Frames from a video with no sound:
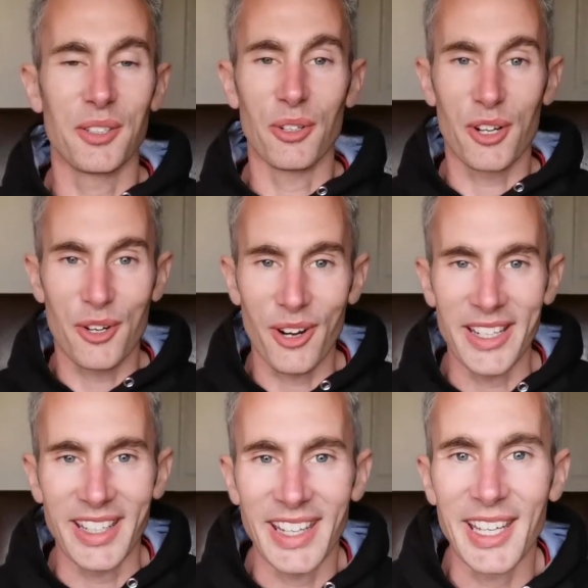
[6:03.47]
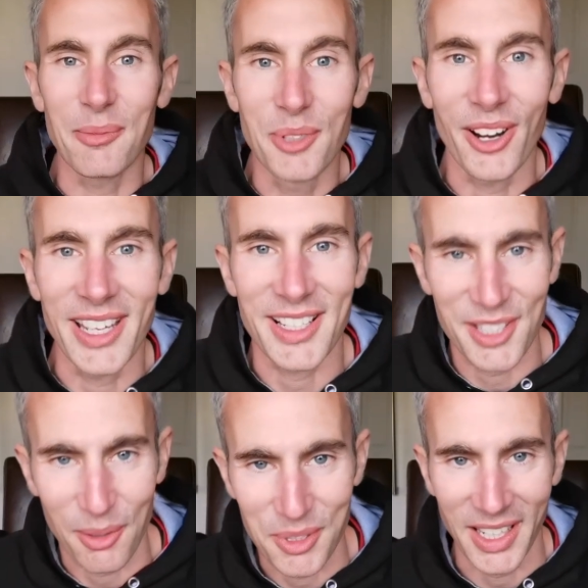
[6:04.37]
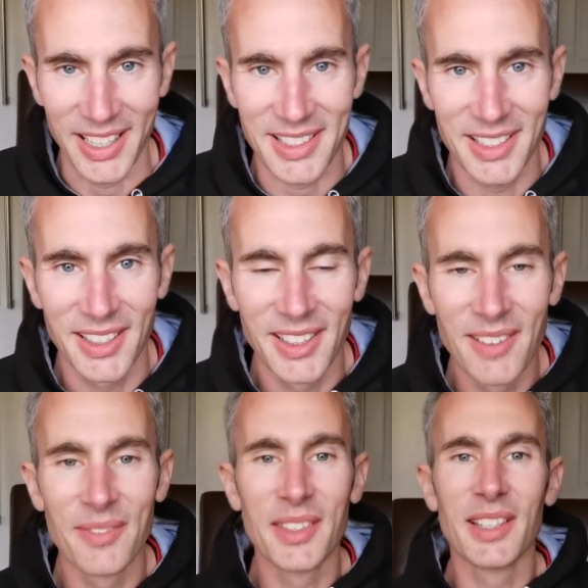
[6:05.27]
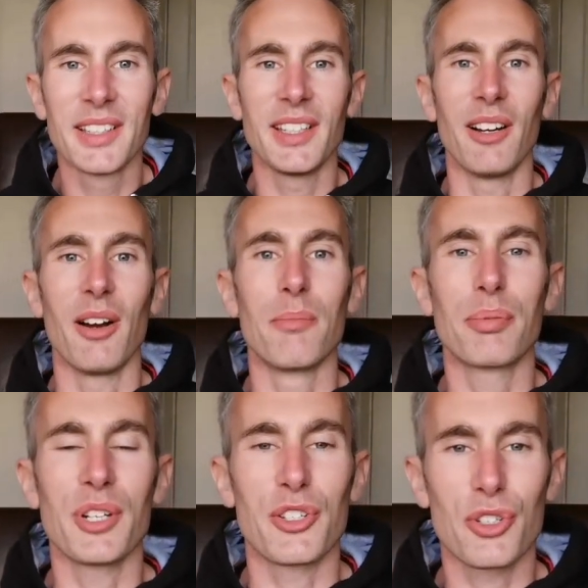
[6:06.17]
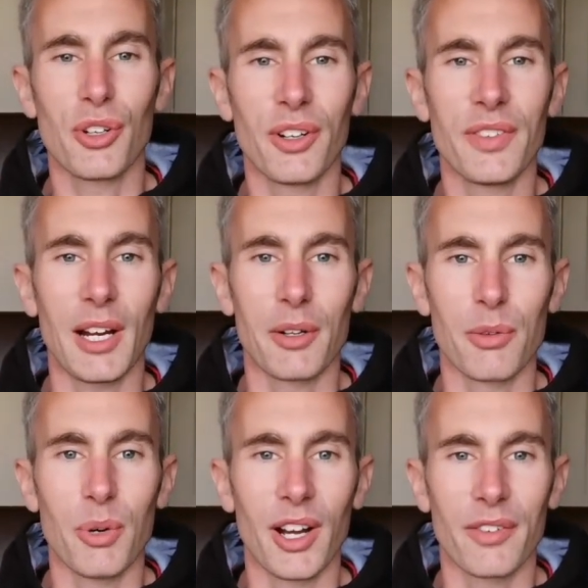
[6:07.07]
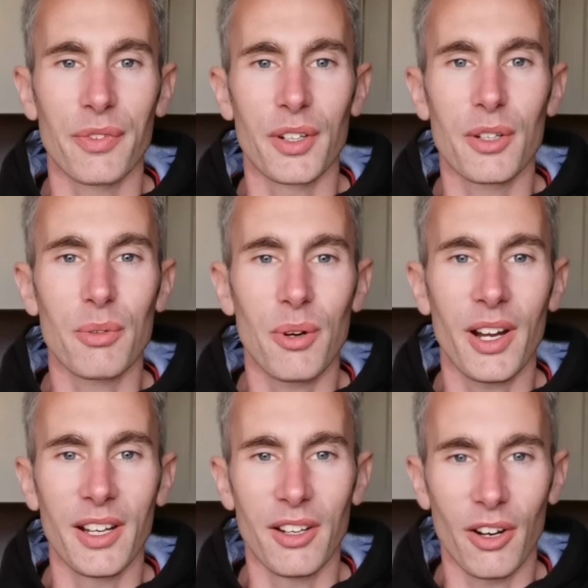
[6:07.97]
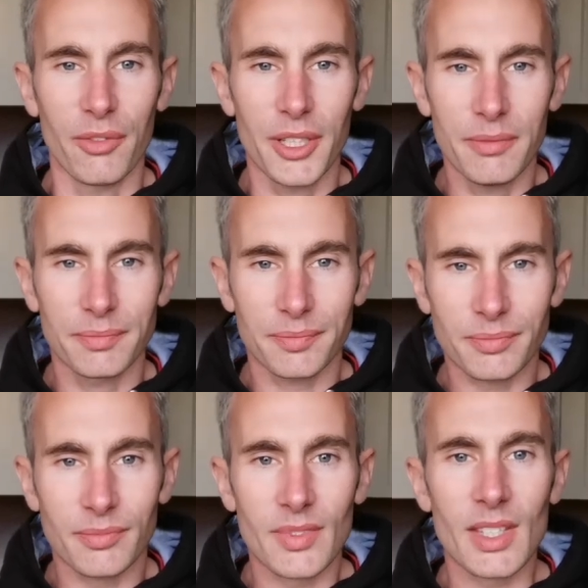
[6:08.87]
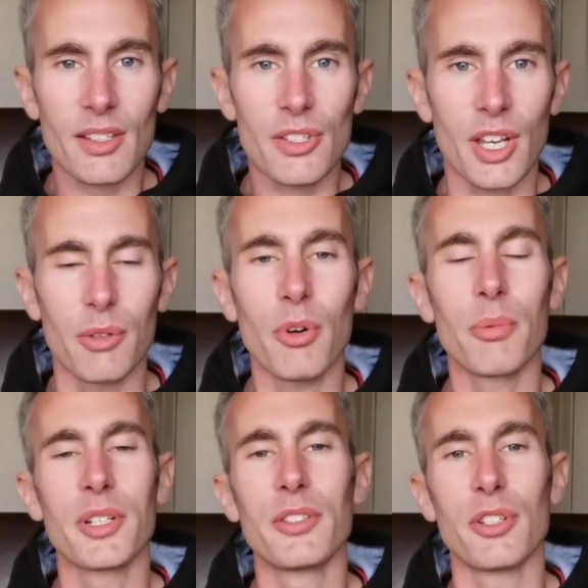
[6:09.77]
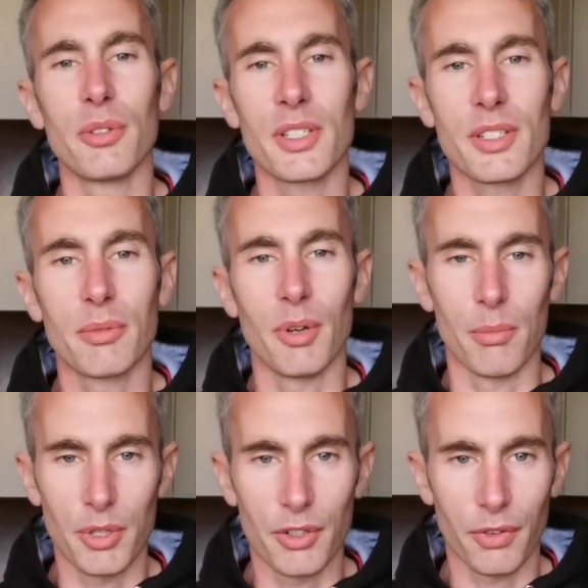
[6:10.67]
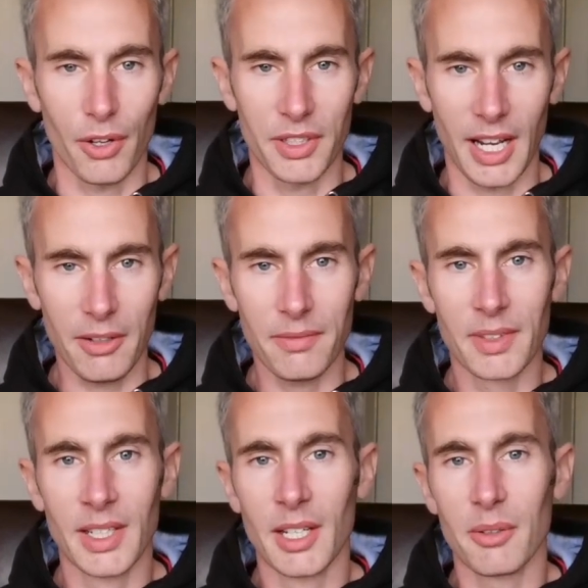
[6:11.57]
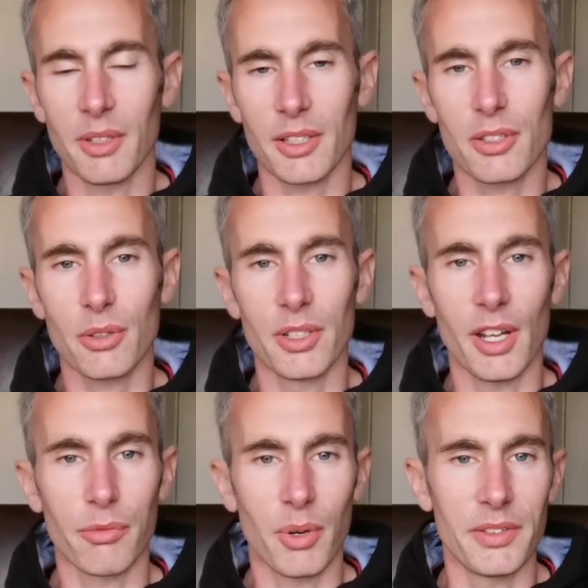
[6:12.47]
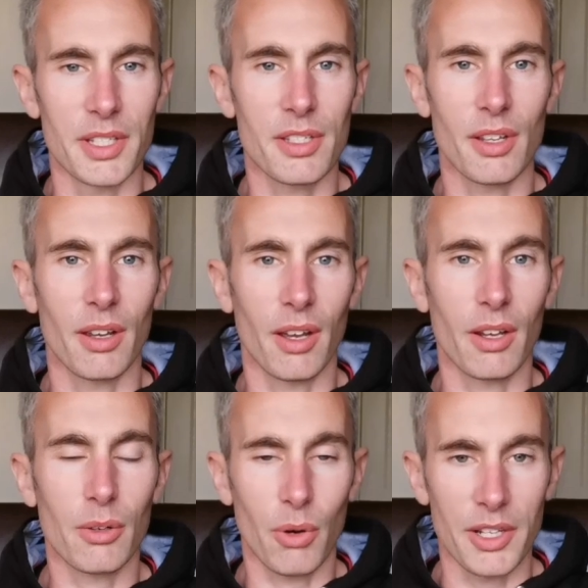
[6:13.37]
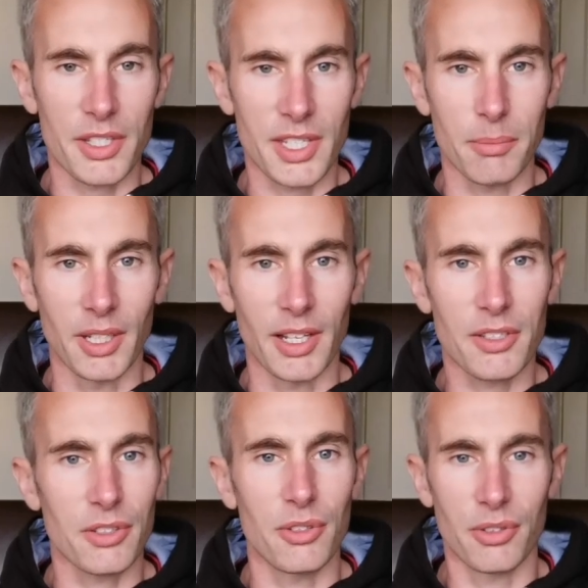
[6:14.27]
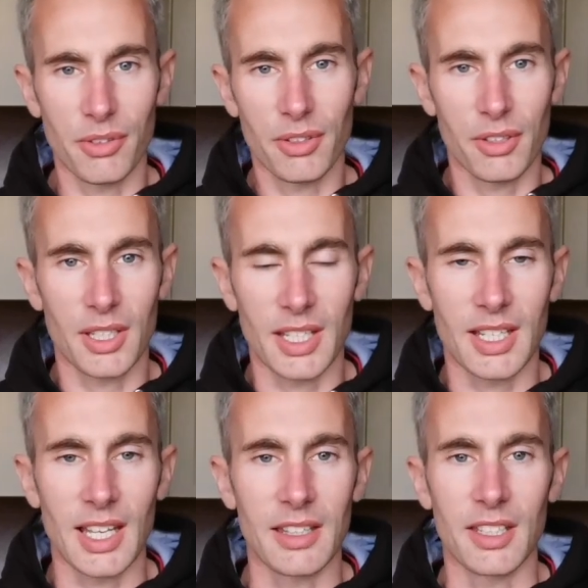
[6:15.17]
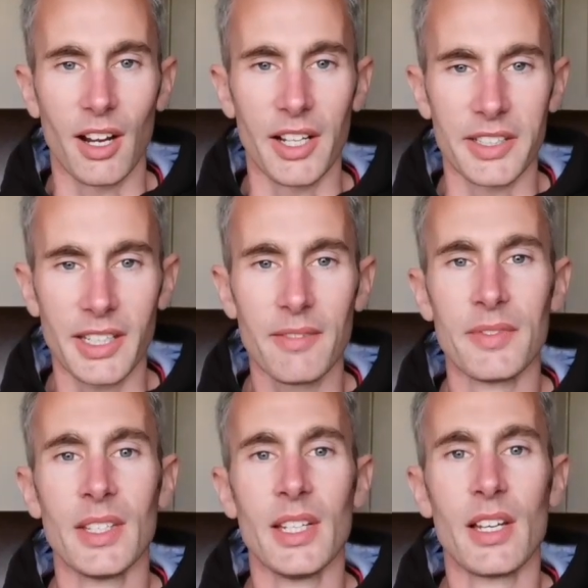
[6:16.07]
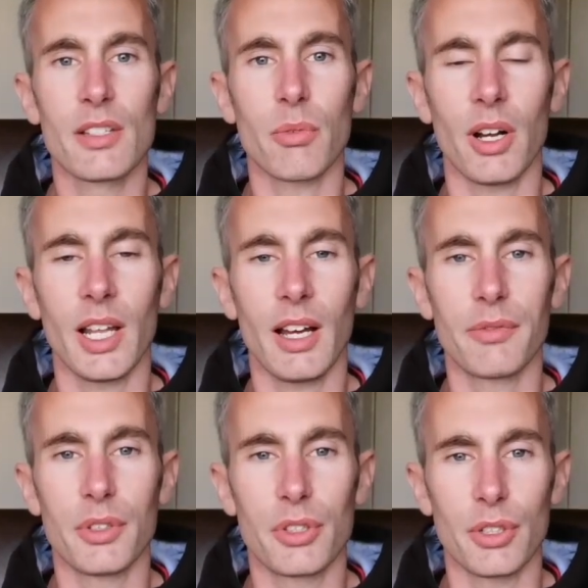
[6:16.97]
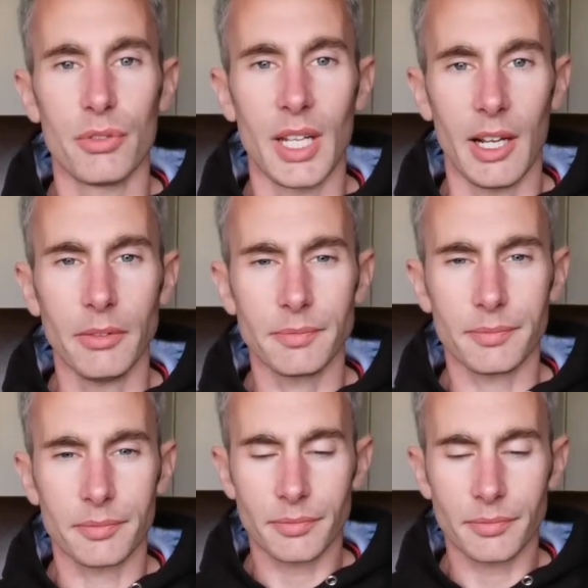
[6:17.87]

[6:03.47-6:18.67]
You're a great hypnotic subject. Now, I'm pretty sure that will work for quite a lot of you. So what we're going to do is we'll move on now. We'd like to do another one that's quite similar so you get the idea. So what I'll have you do now,